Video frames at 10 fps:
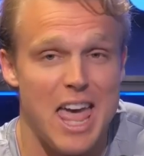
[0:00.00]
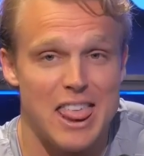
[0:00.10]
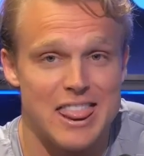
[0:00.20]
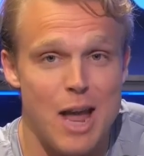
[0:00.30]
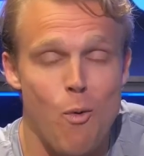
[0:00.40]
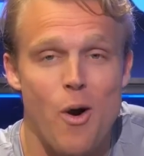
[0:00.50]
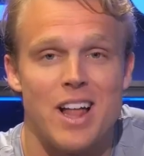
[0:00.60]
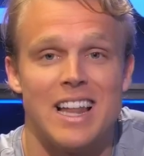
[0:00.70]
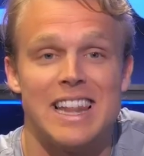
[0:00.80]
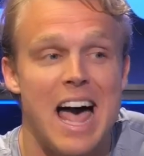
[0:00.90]
They won
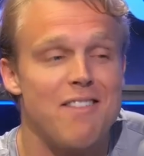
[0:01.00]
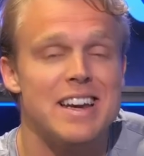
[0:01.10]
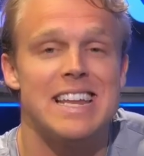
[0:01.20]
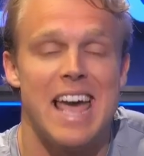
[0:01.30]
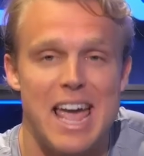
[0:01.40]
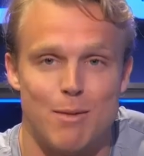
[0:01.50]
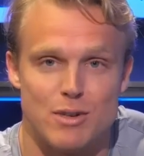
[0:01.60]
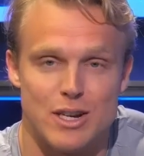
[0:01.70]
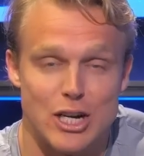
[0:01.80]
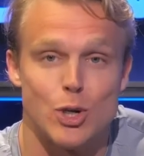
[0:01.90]
11
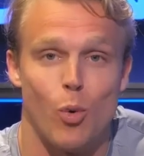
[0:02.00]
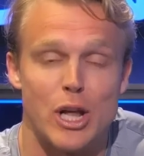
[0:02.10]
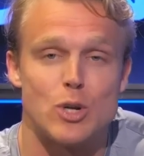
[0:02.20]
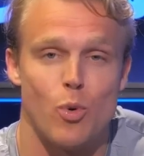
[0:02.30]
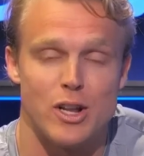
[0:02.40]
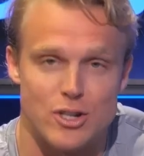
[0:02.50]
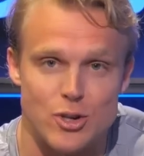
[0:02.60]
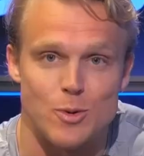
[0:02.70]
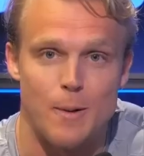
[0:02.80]
games in 2022.